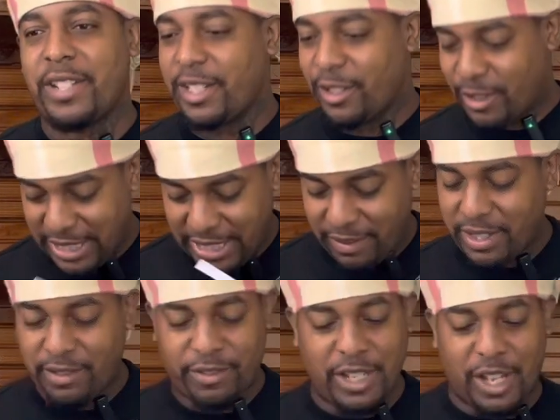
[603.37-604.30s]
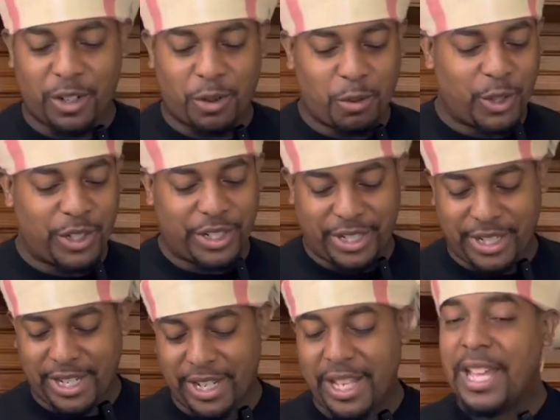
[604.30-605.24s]
video, even if y'all don't want it or
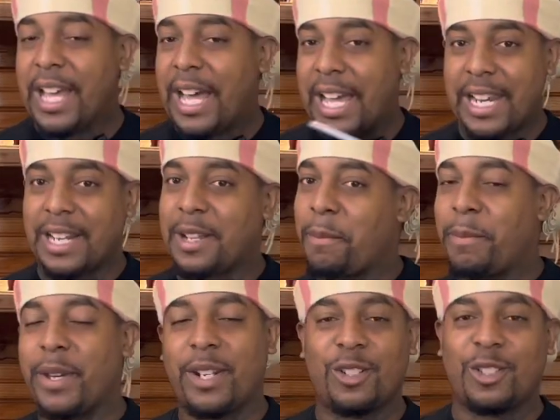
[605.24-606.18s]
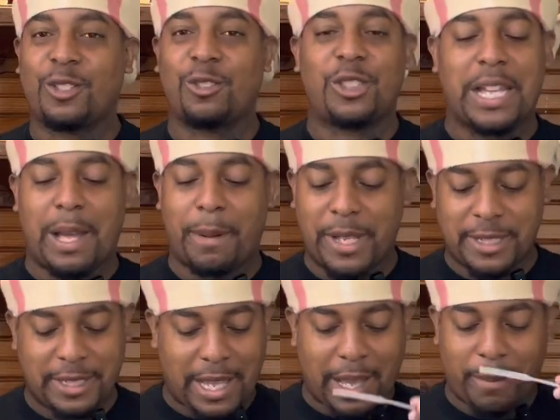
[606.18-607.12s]
not. I got to compare those two
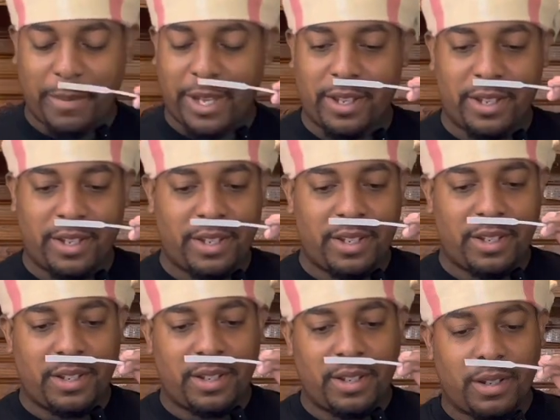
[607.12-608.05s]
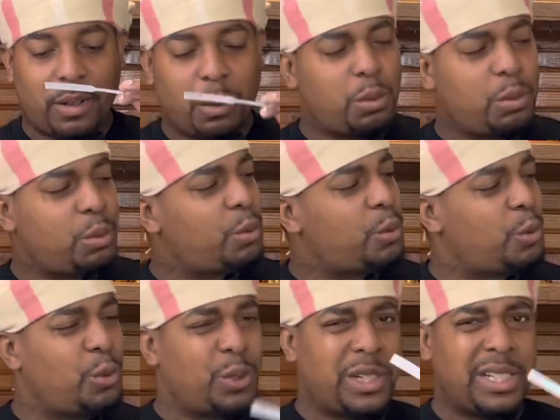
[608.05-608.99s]
side-by-side, man.
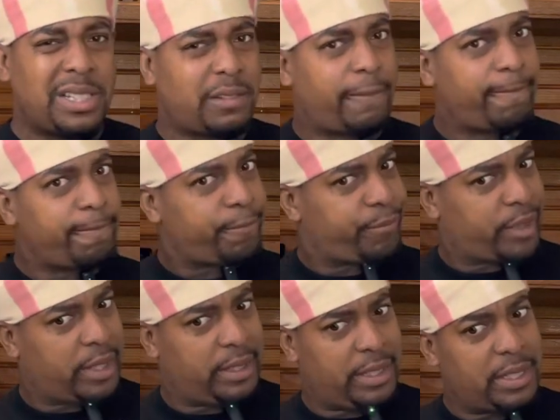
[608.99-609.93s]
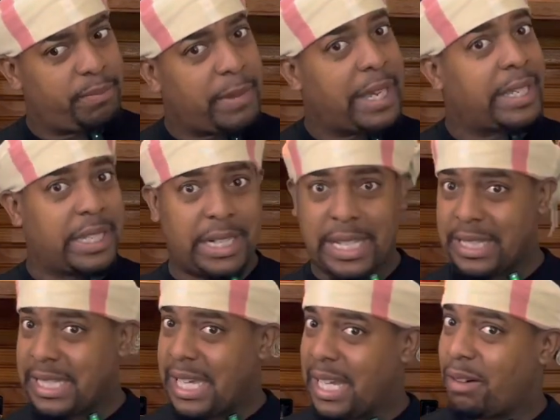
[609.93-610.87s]
Ooh, this might get
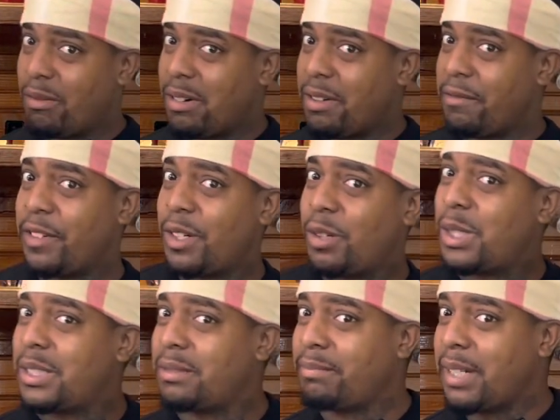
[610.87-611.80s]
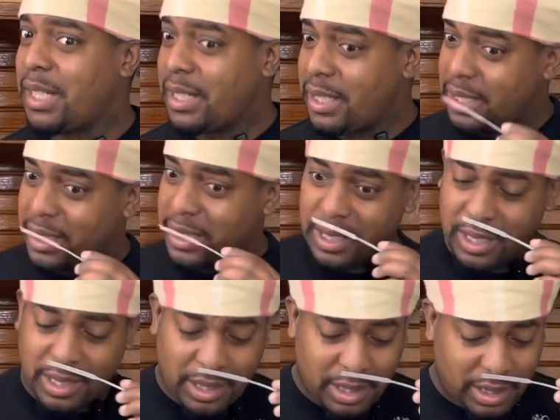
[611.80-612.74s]
that thing a run for its money.
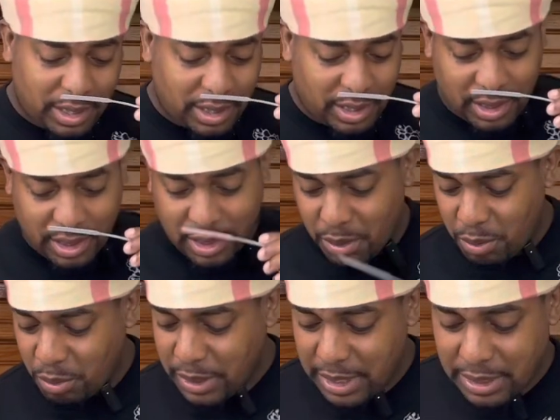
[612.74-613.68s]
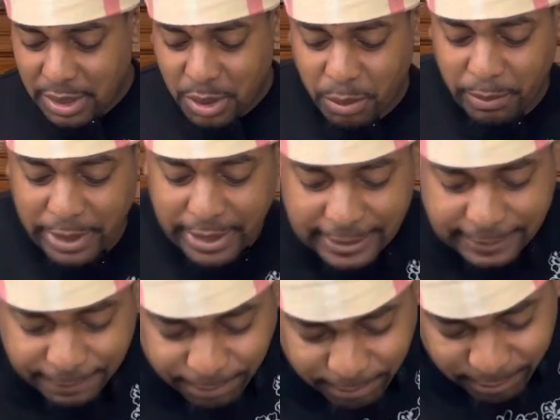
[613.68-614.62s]
Ooh, let's go, man.
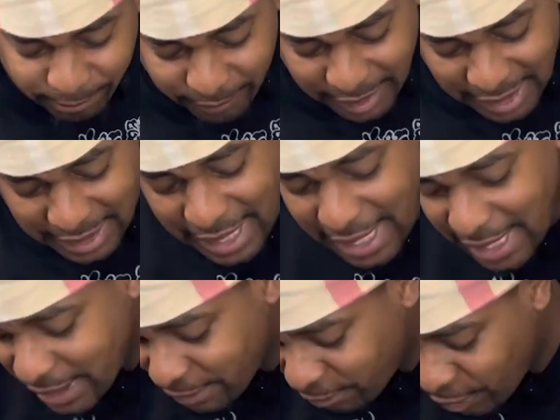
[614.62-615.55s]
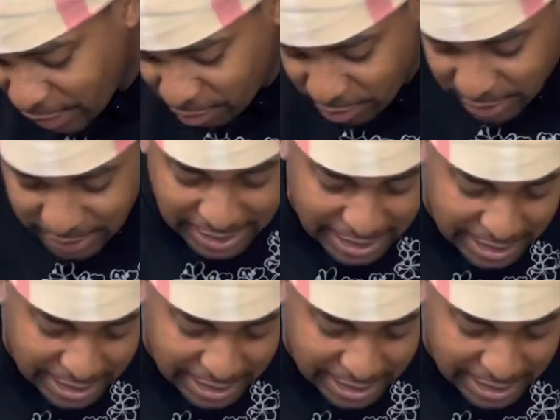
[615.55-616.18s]
Last fragrance.